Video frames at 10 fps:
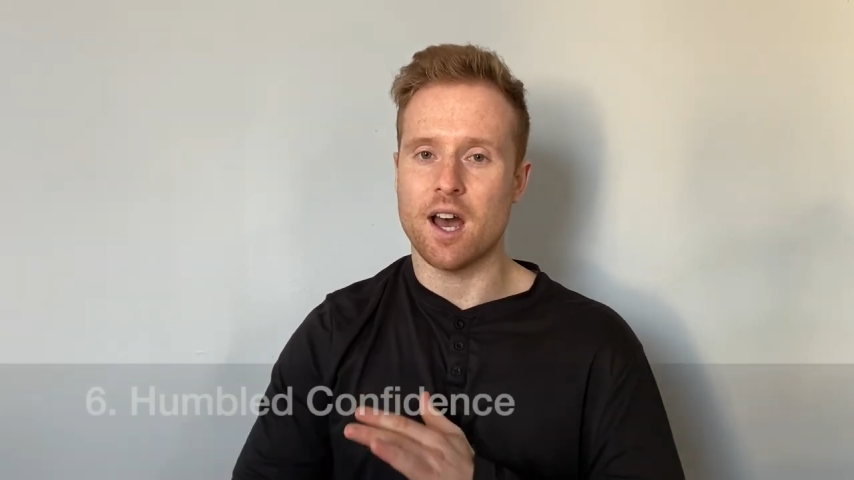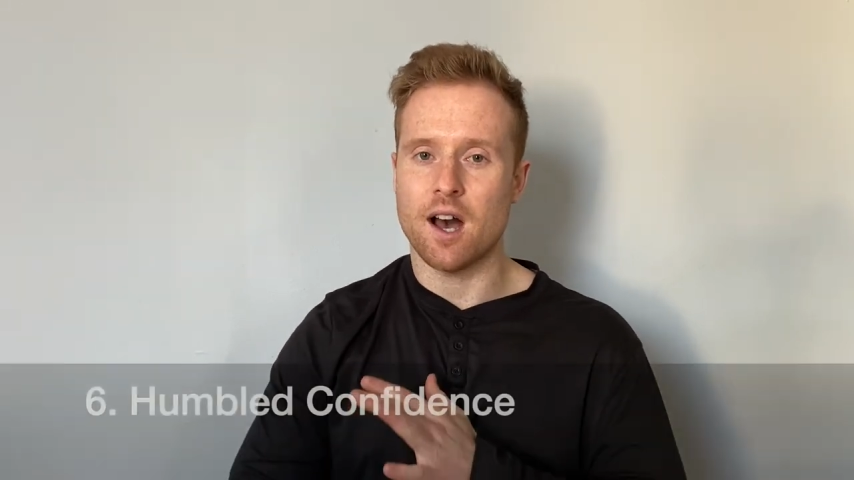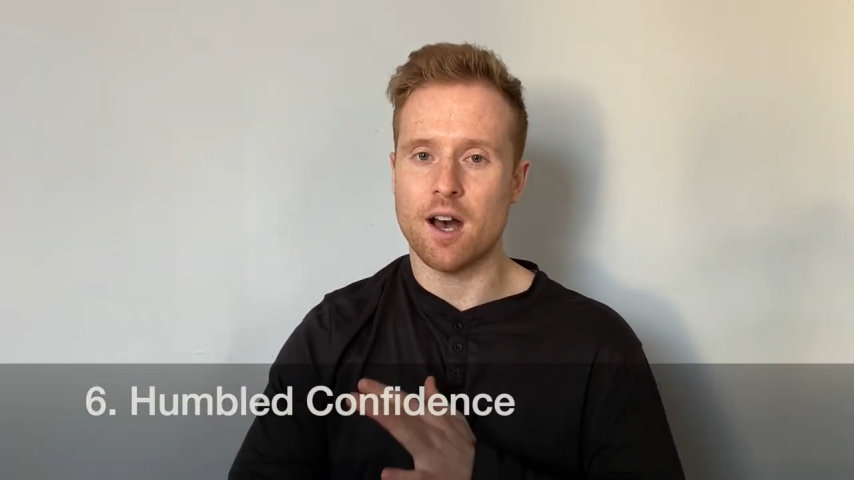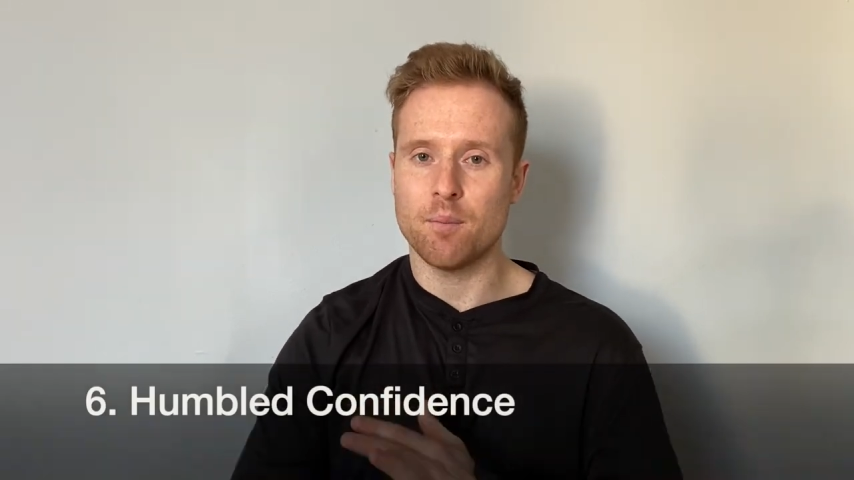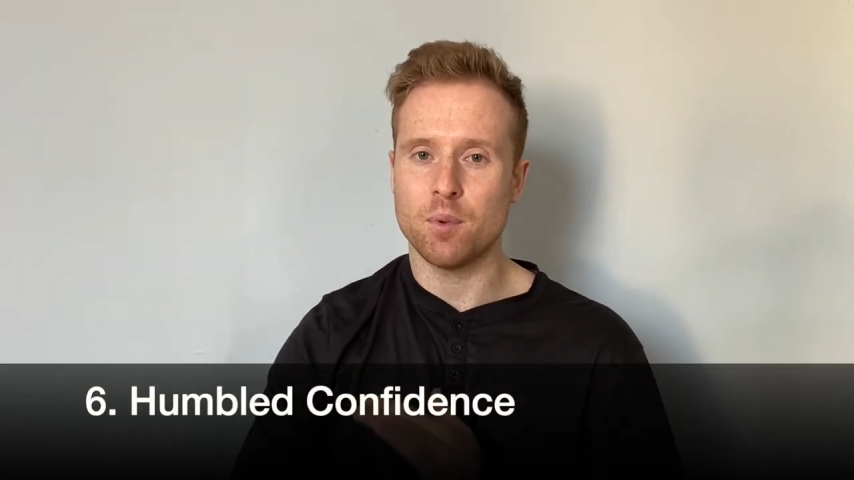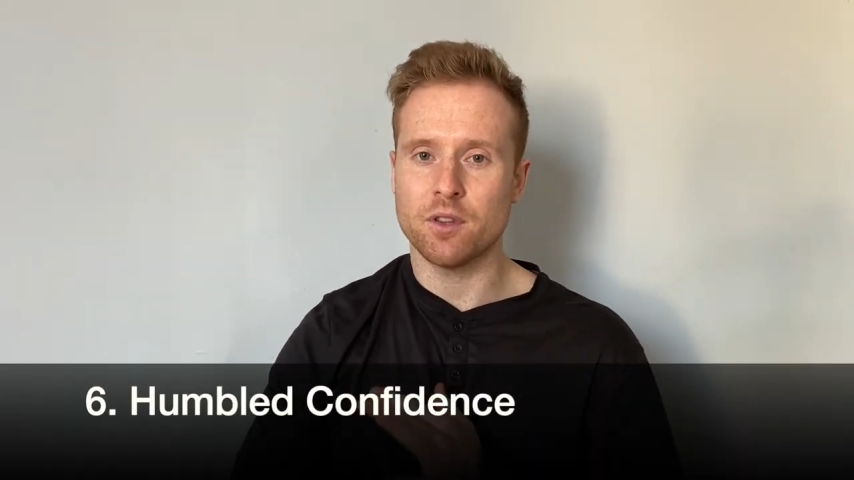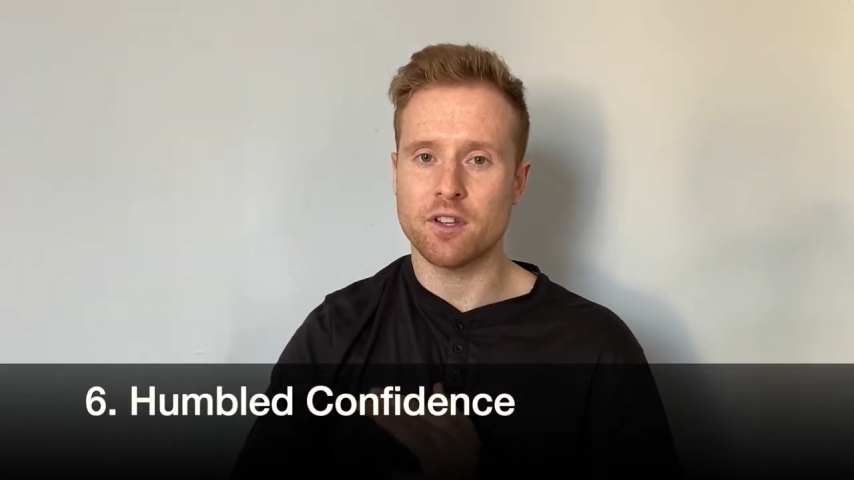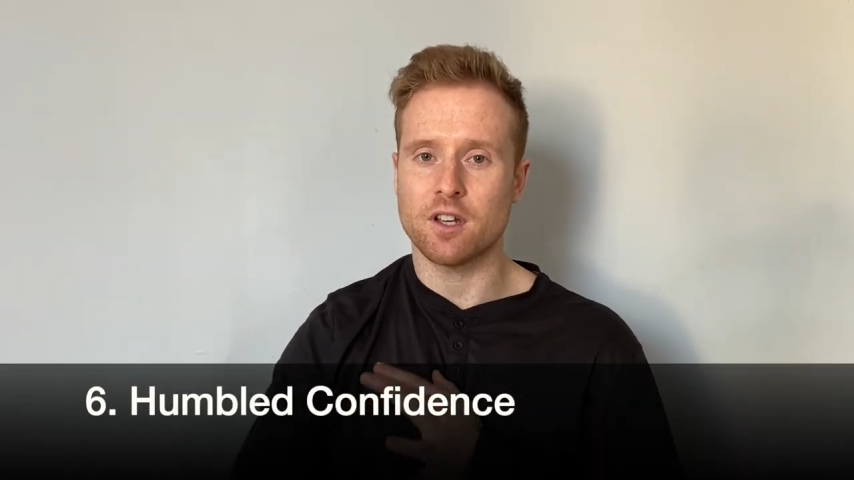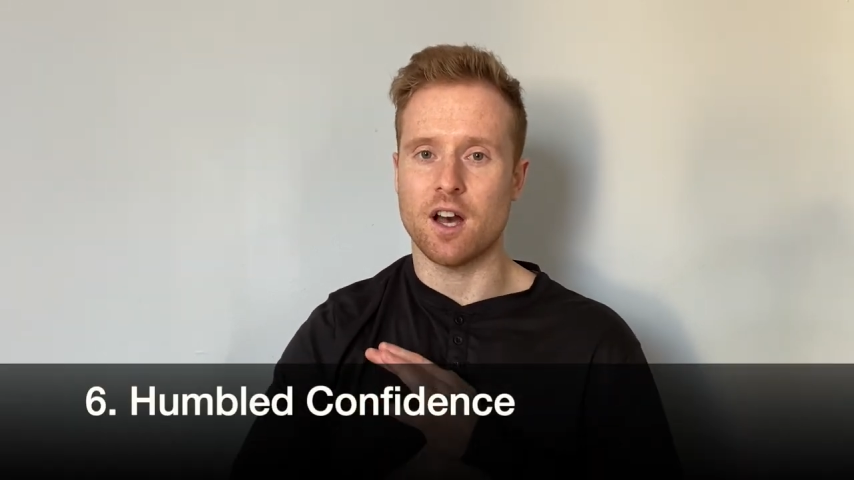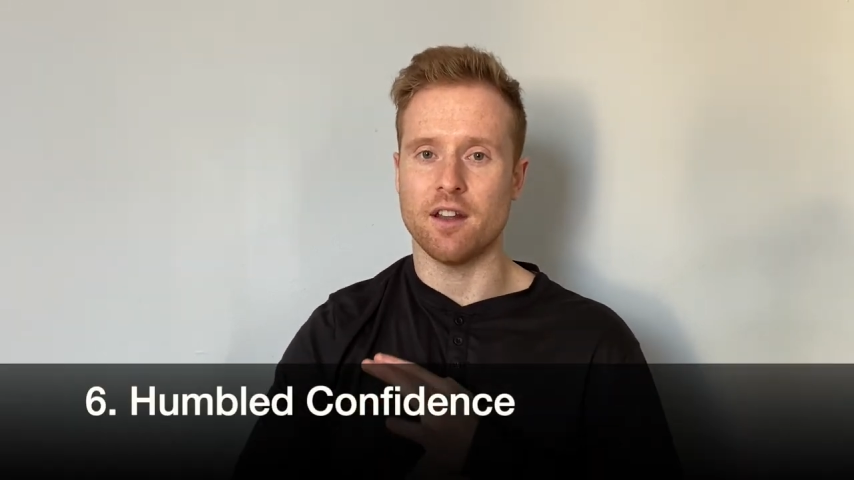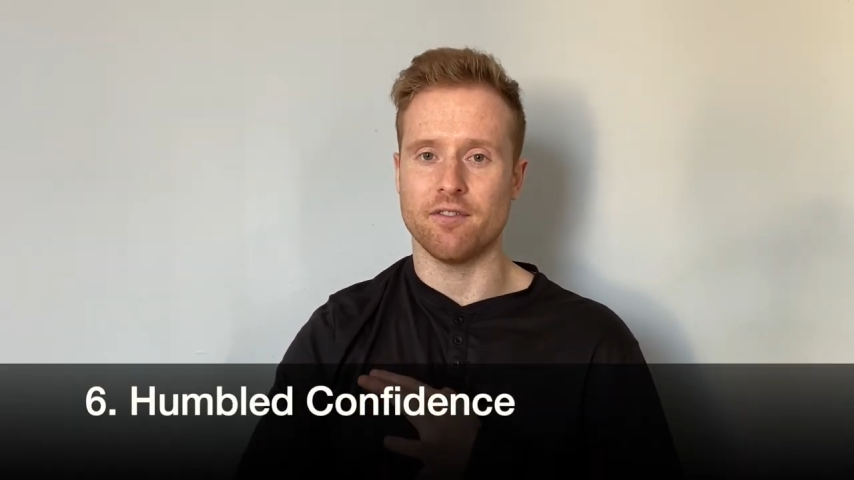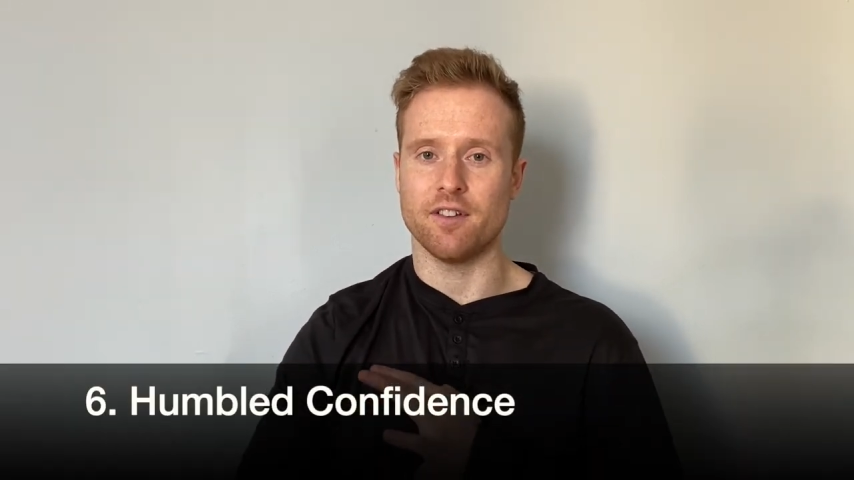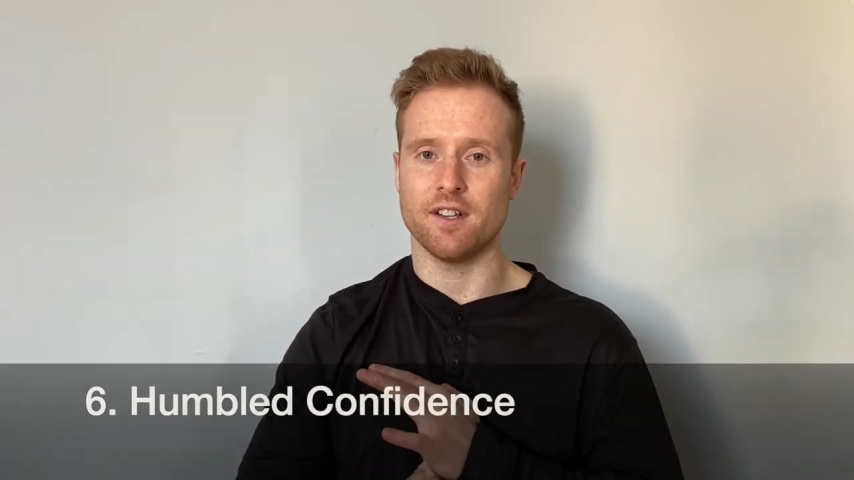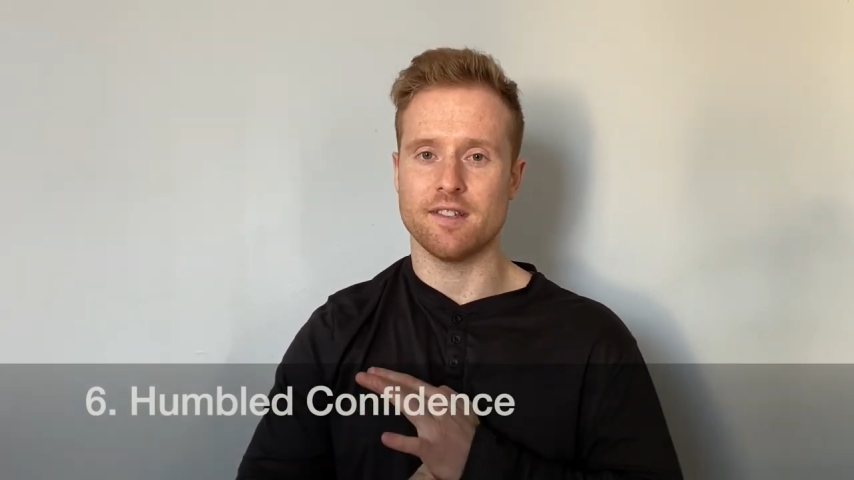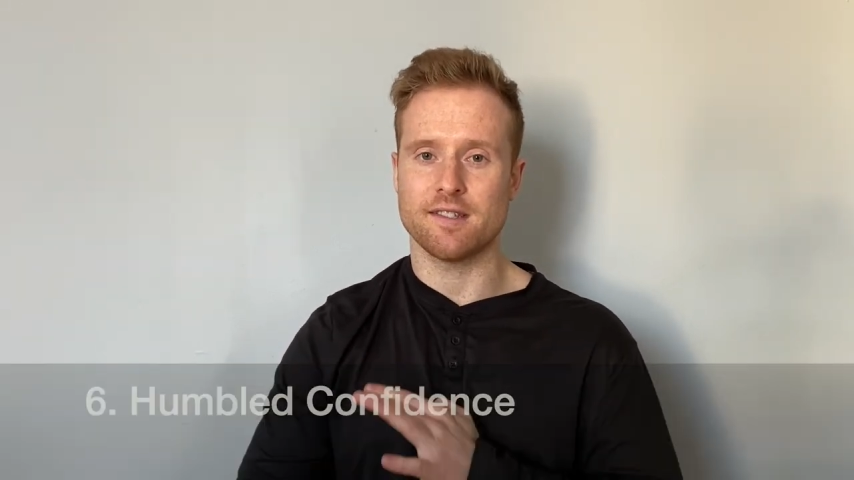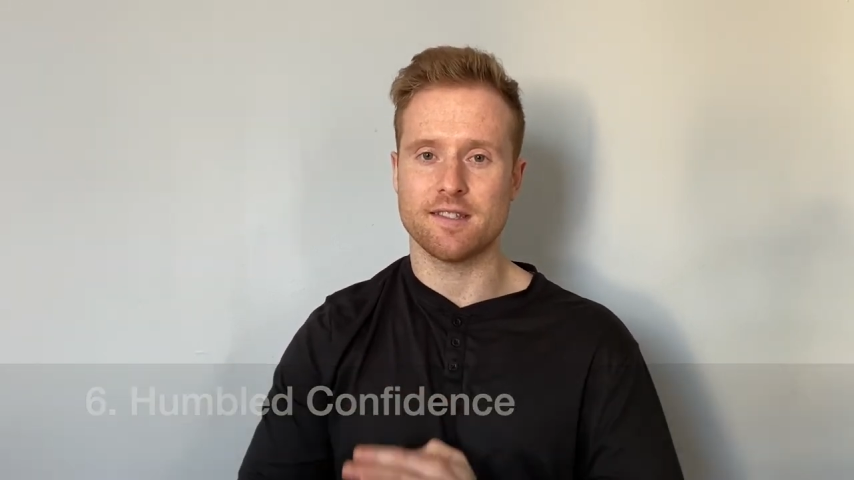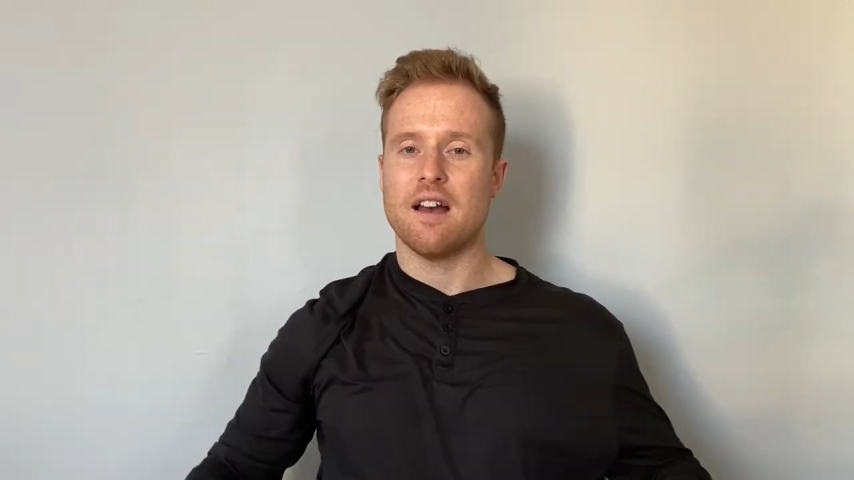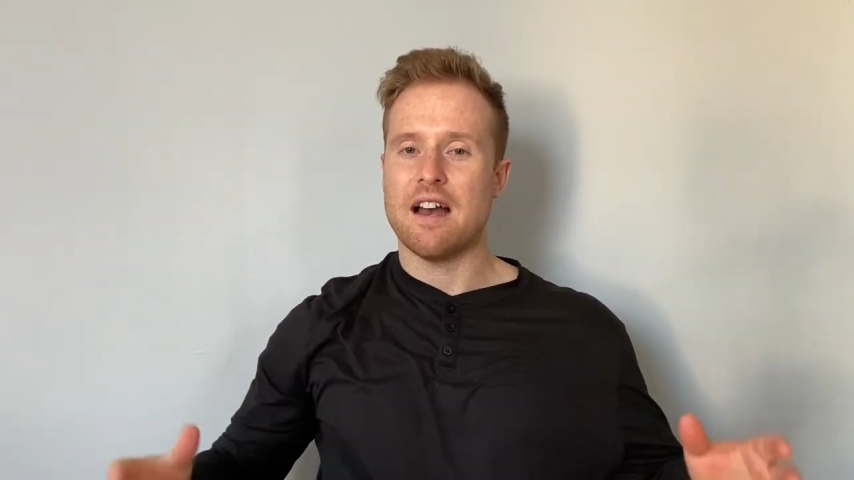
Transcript: humbled confidence.